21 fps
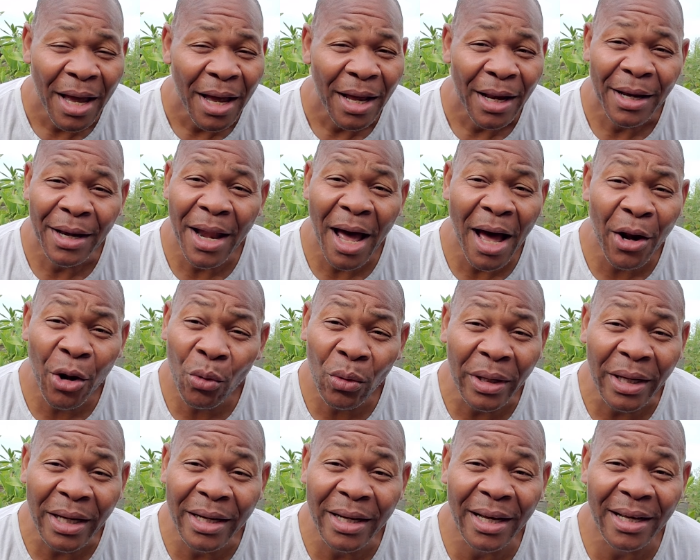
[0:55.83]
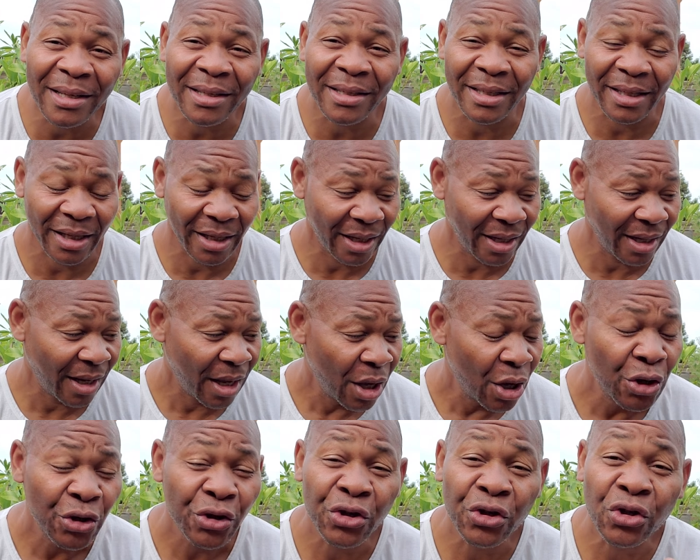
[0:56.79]
not only does the
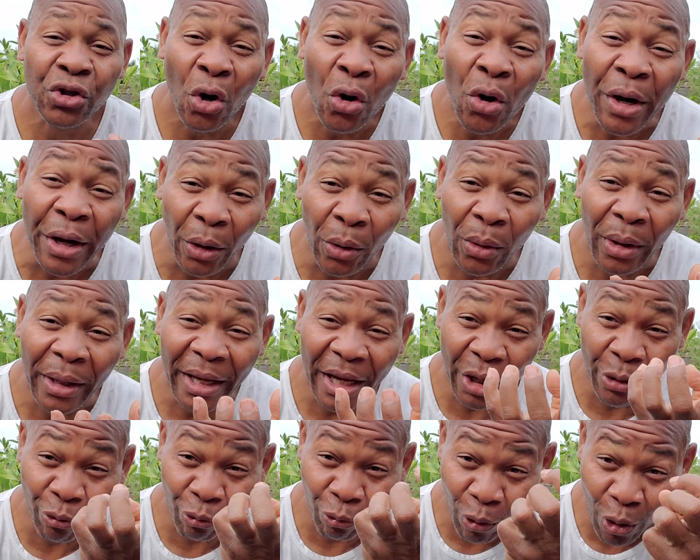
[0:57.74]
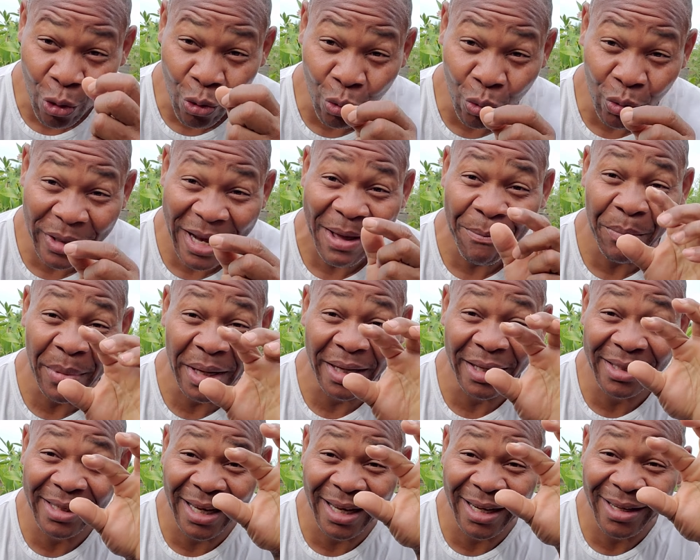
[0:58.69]
soil erode, that
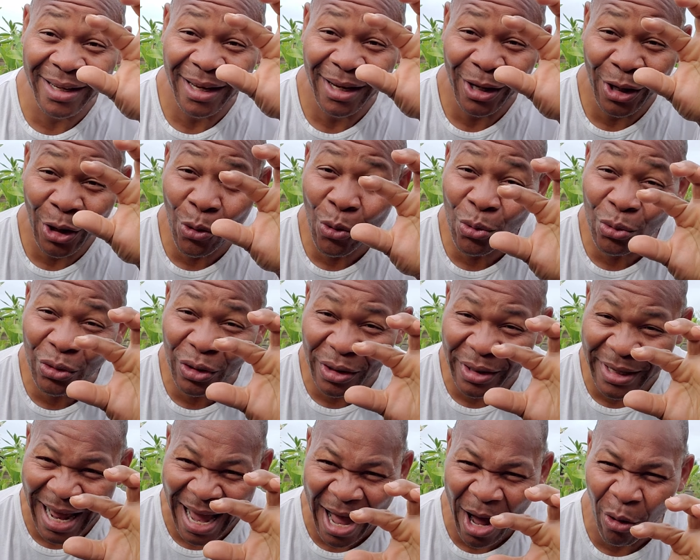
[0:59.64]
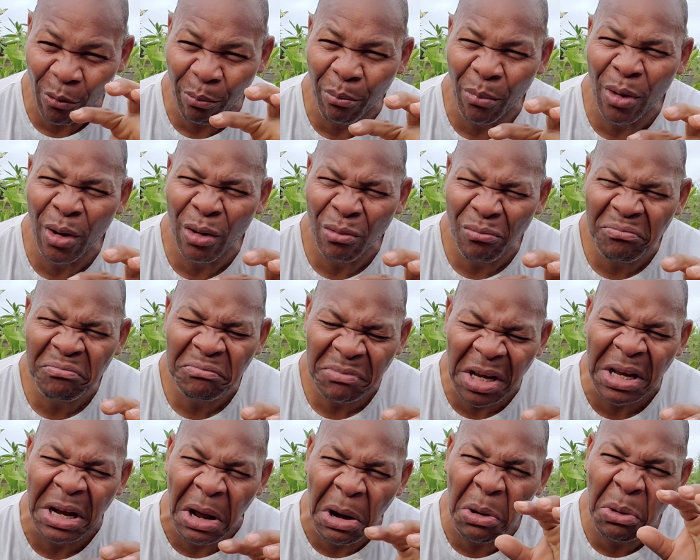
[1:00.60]
means it goes down,
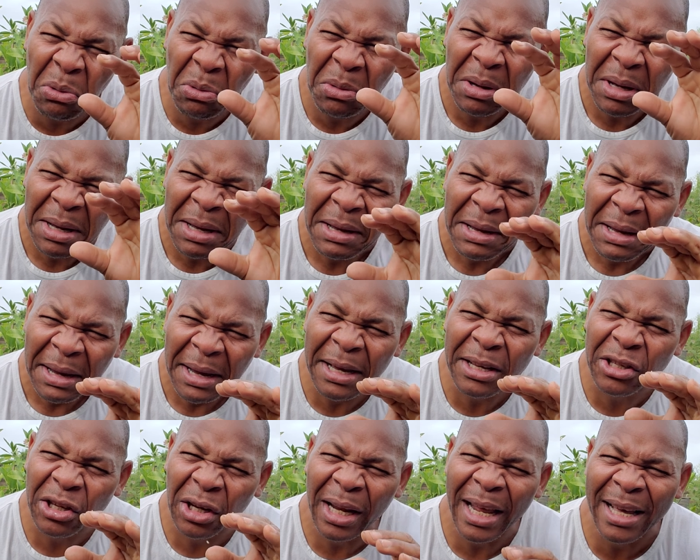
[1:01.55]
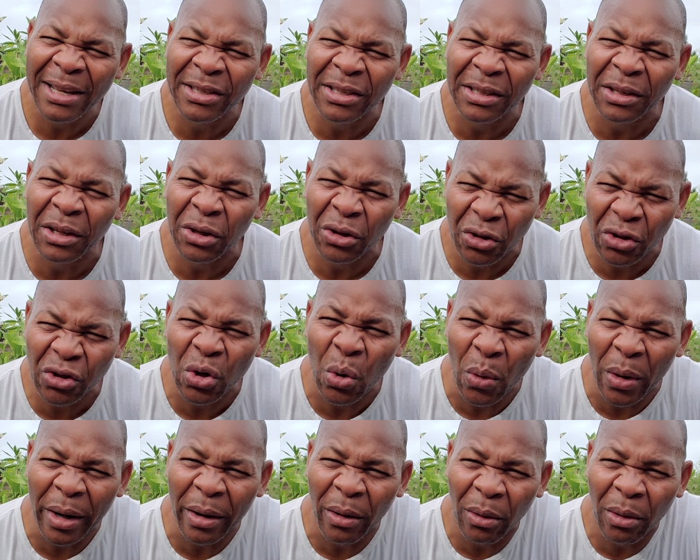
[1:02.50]
you know, it's less than the
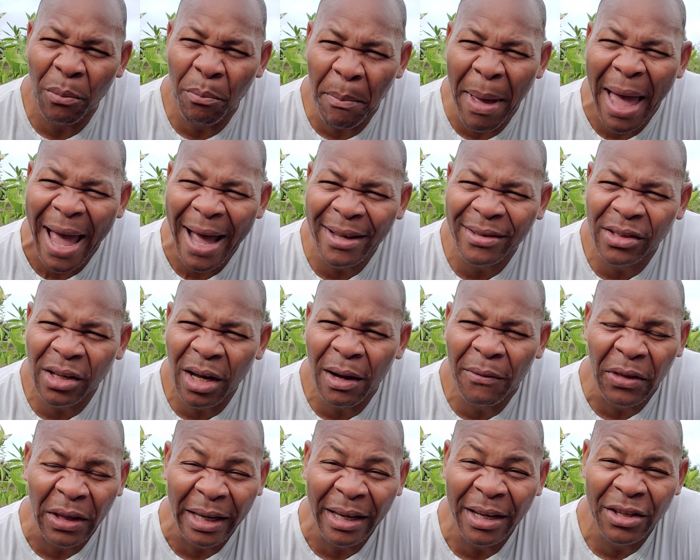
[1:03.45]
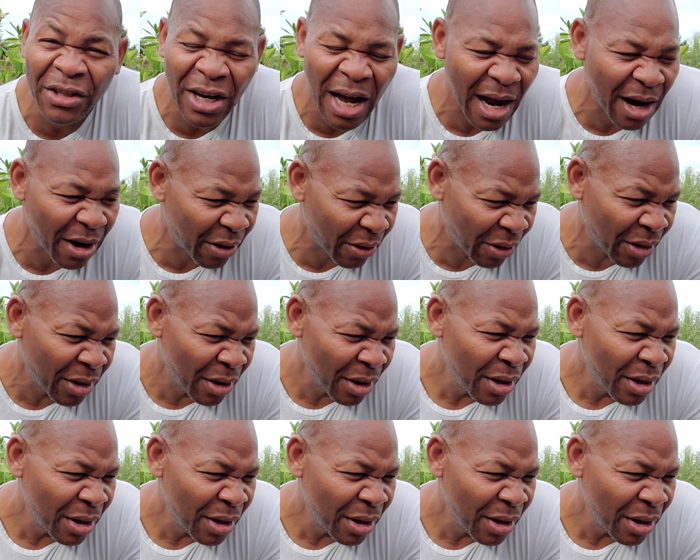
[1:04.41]
soil mass of the entire